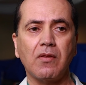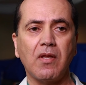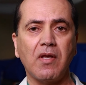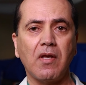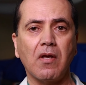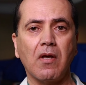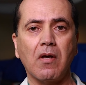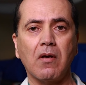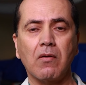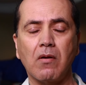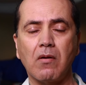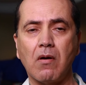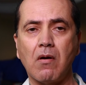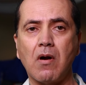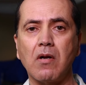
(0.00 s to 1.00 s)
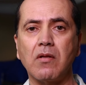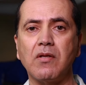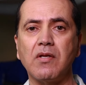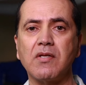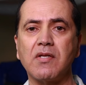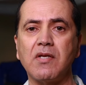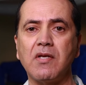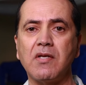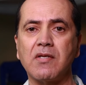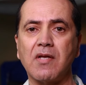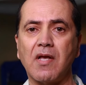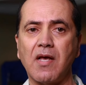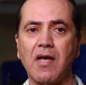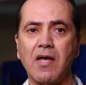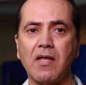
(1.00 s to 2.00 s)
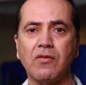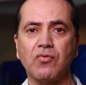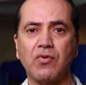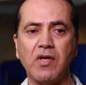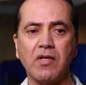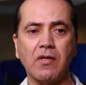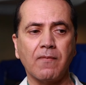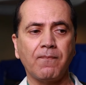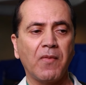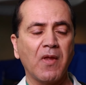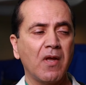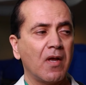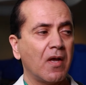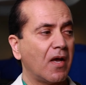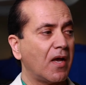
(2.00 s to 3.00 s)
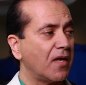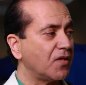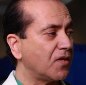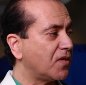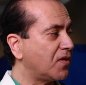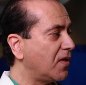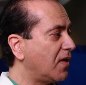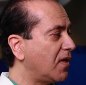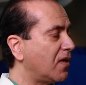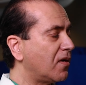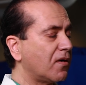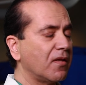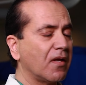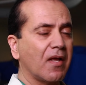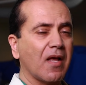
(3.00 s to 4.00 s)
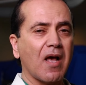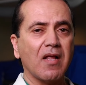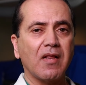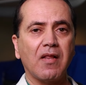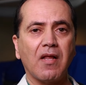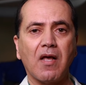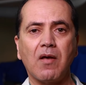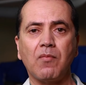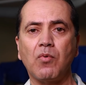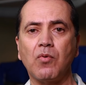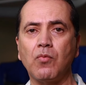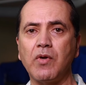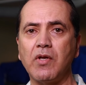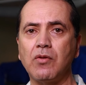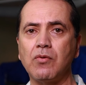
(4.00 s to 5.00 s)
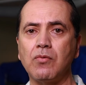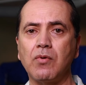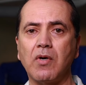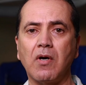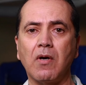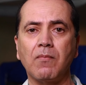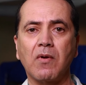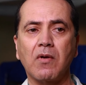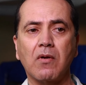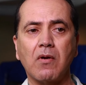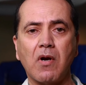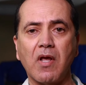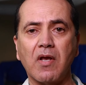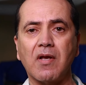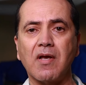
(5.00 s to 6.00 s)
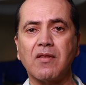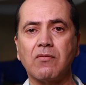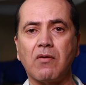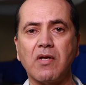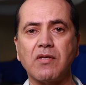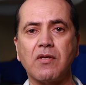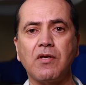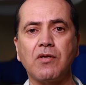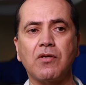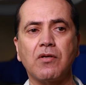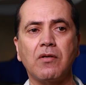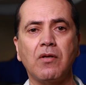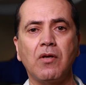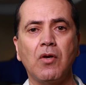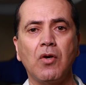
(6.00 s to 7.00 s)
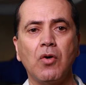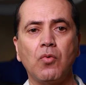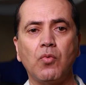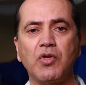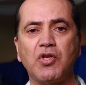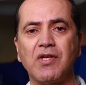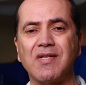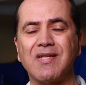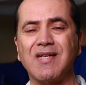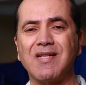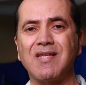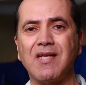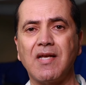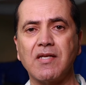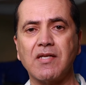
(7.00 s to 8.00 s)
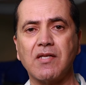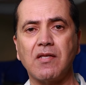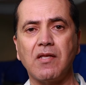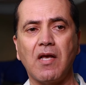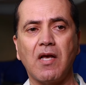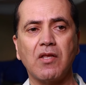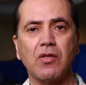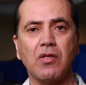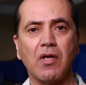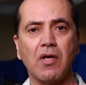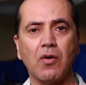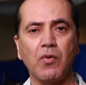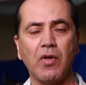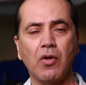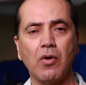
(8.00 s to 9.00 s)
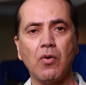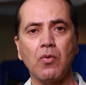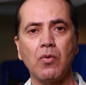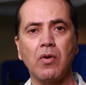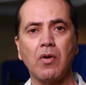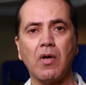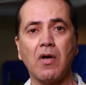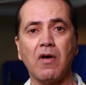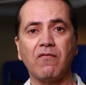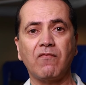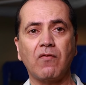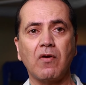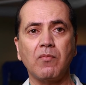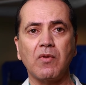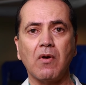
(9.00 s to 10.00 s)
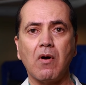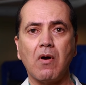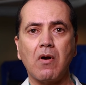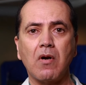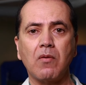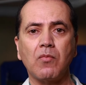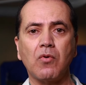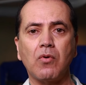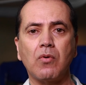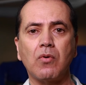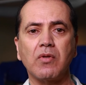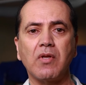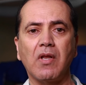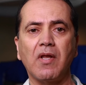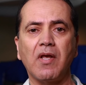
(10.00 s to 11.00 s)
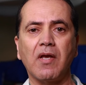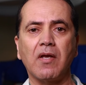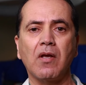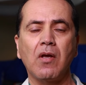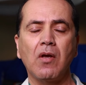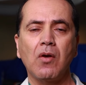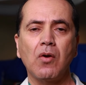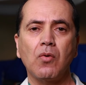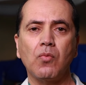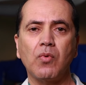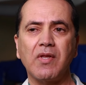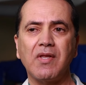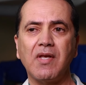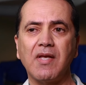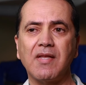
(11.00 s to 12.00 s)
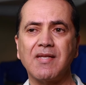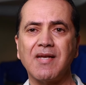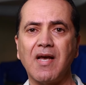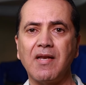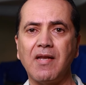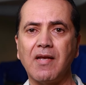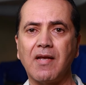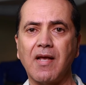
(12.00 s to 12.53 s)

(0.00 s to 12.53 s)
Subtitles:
the heart disease and treat it. As you see here in the cath lab, we do cardiac catheterization, which is a test that we go from the arm or the leg with a tiny